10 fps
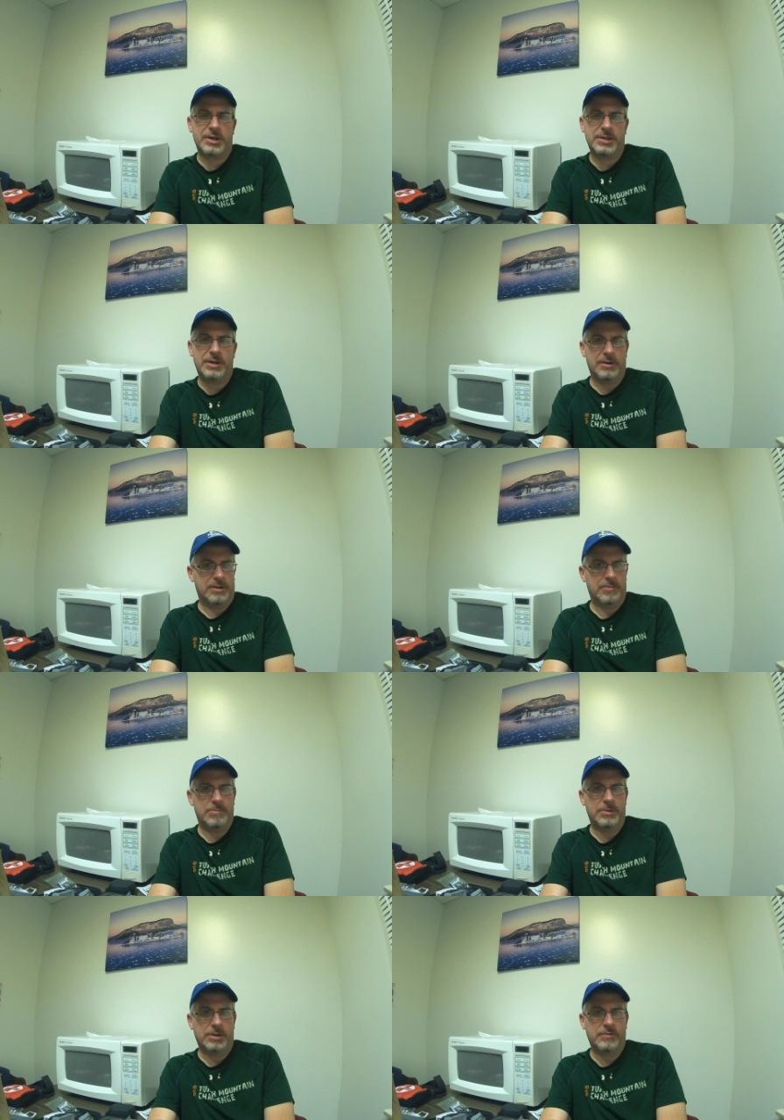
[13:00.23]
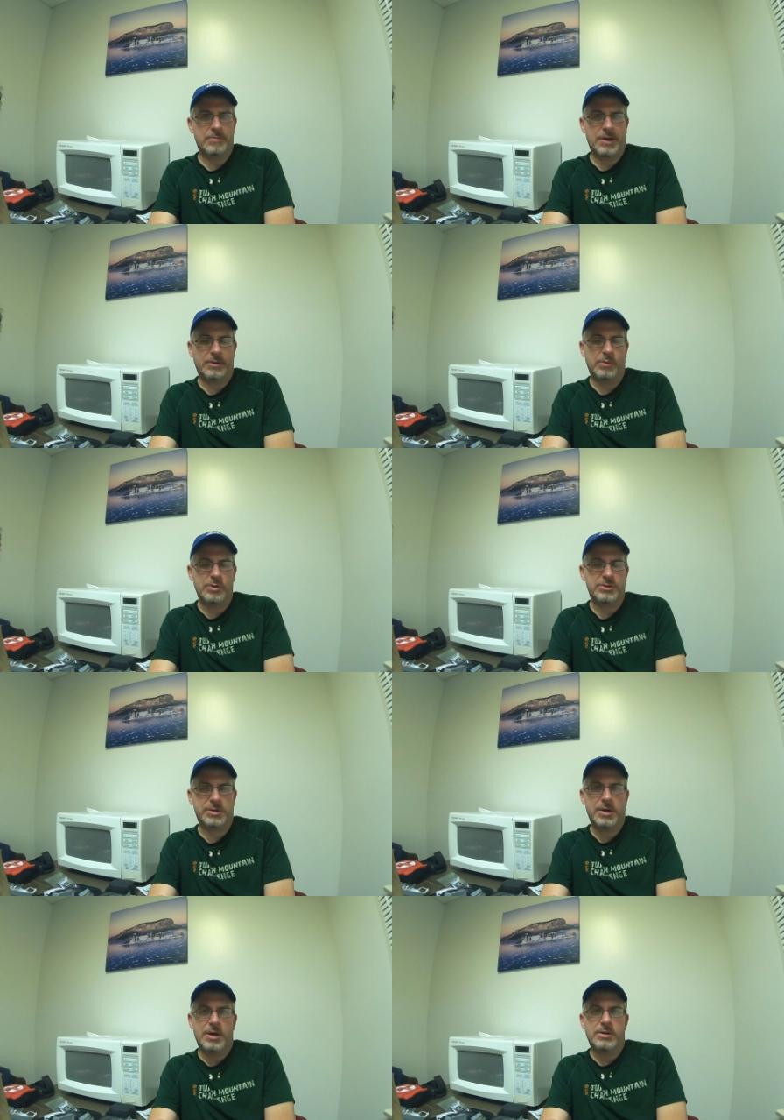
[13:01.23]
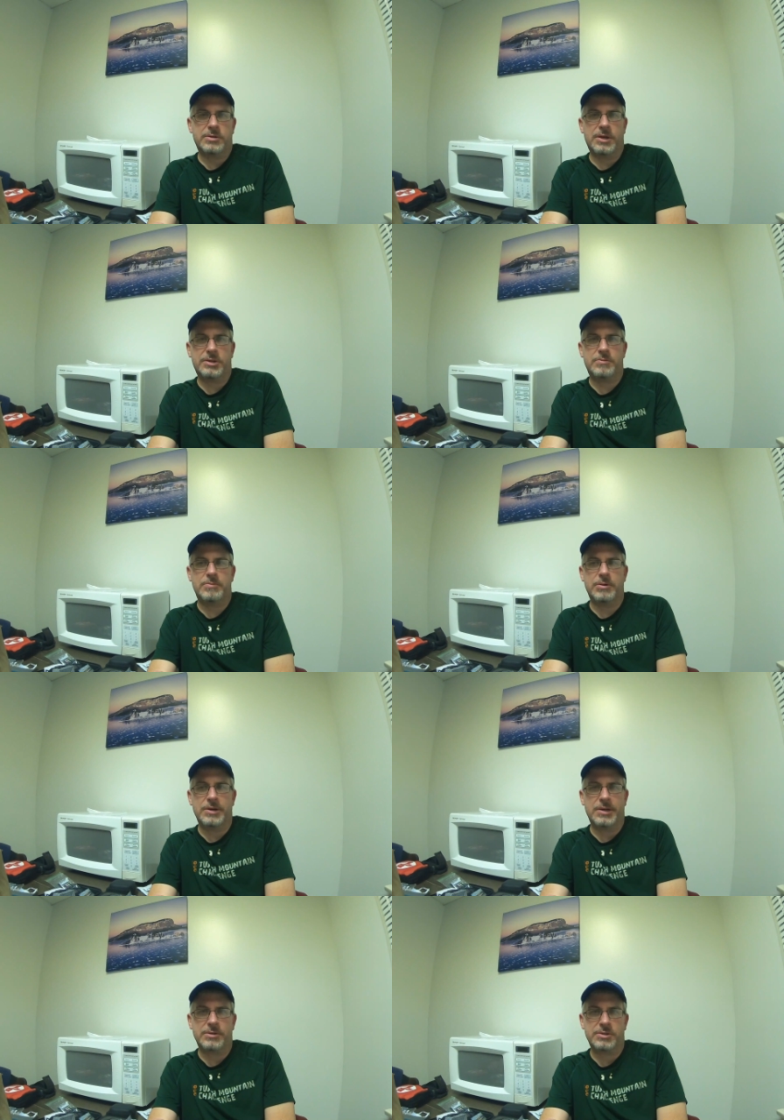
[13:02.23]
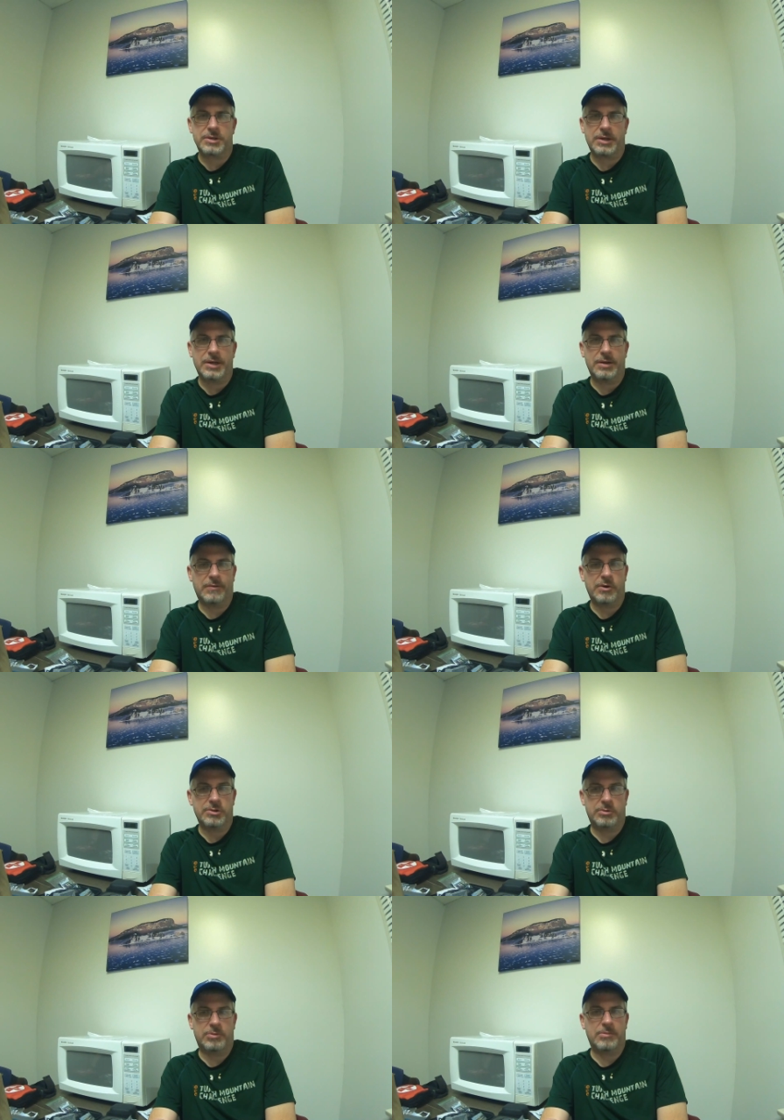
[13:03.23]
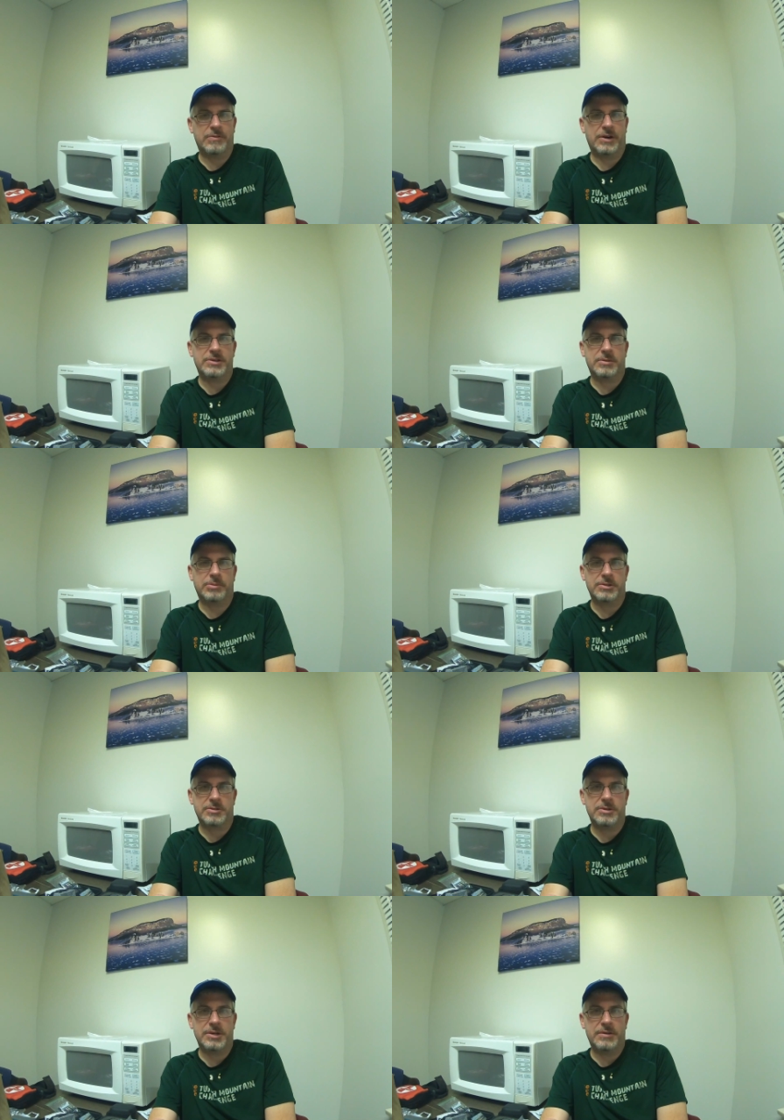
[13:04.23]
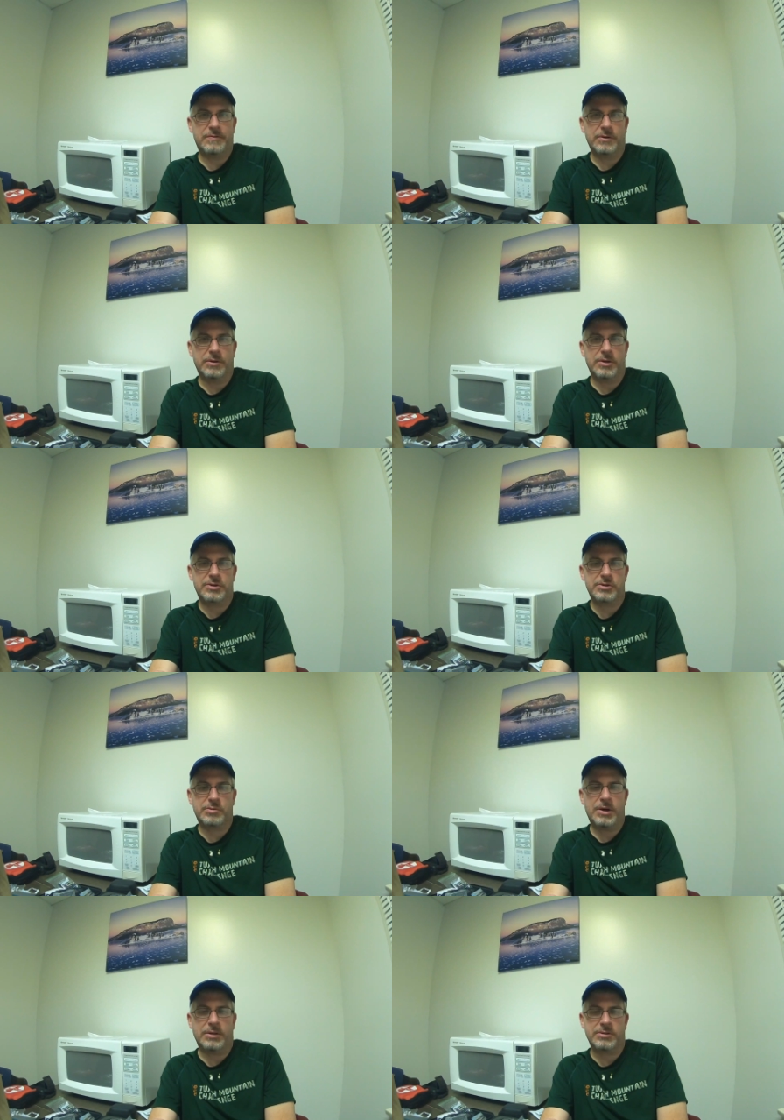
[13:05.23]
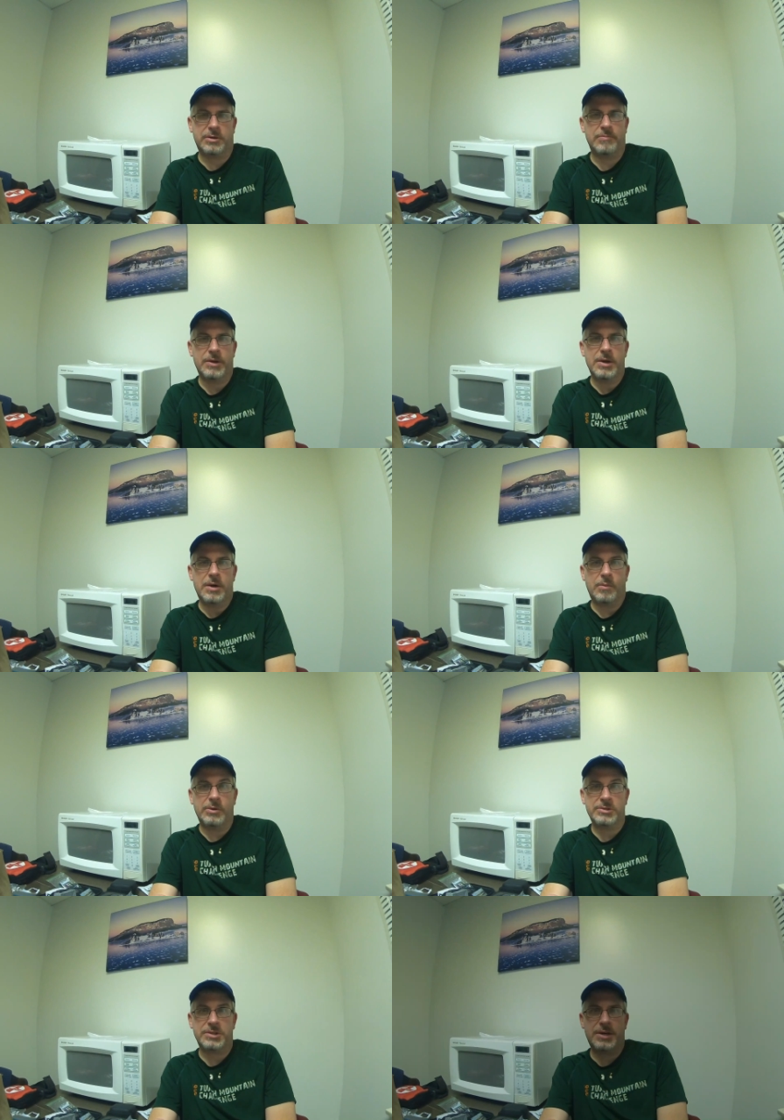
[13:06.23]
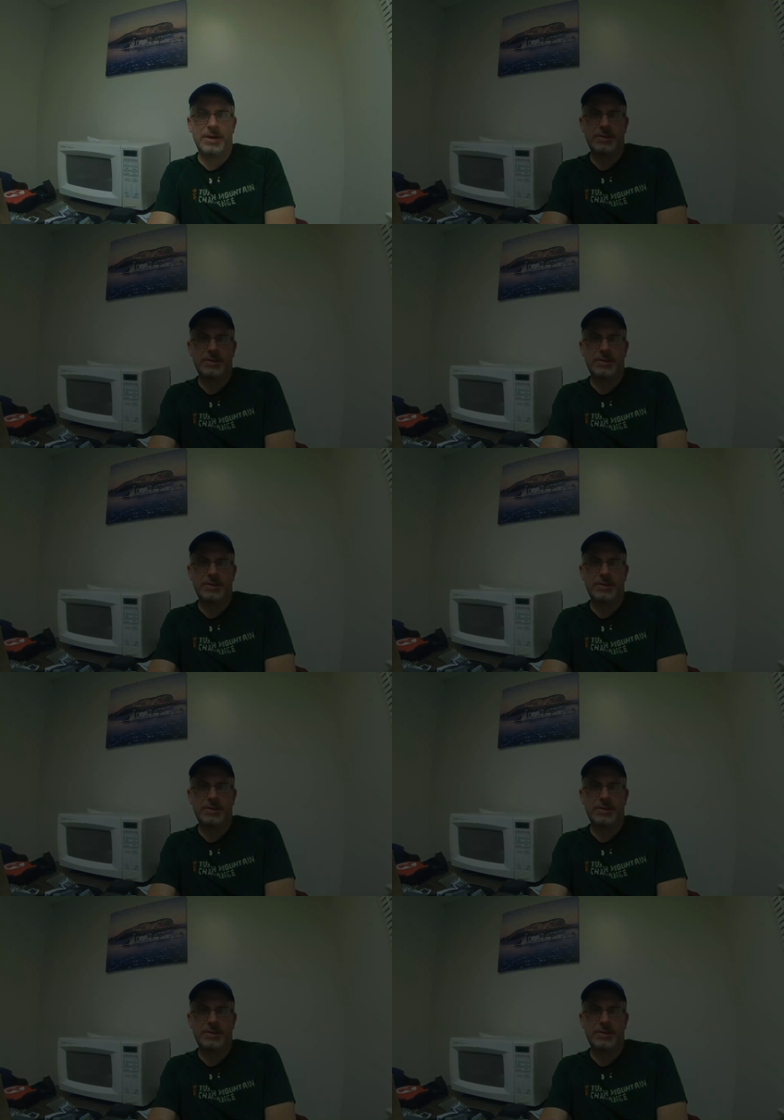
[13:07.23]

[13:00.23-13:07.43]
site here in the middle of the Maine woods. So that should be pretty interesting. And of course, we'll probably find someplace good to eat for lunch as well. So we'll see you